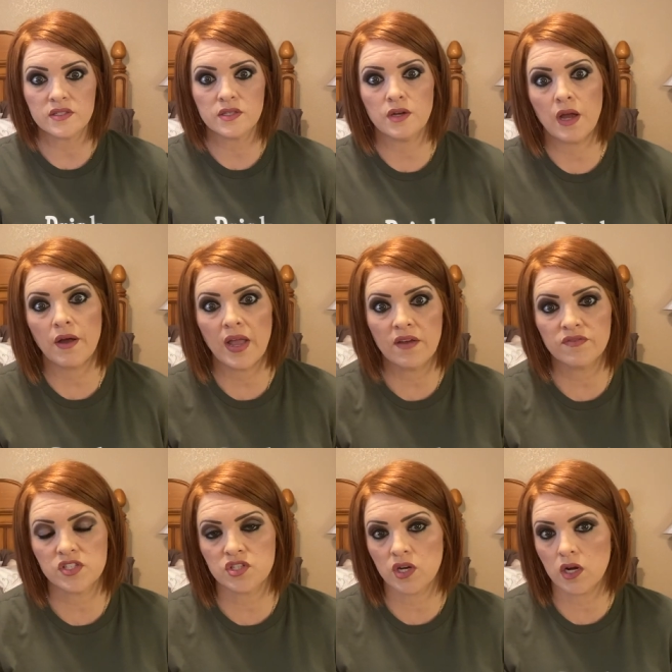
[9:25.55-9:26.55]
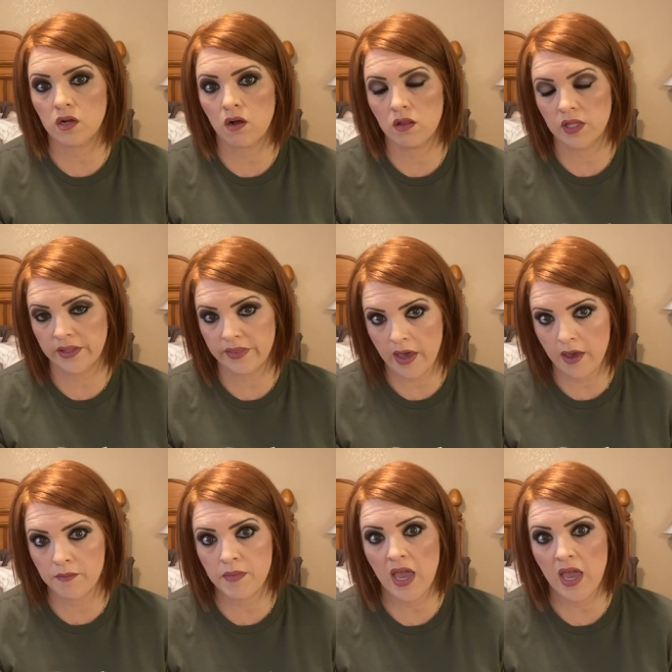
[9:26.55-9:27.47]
So now I have to start calling them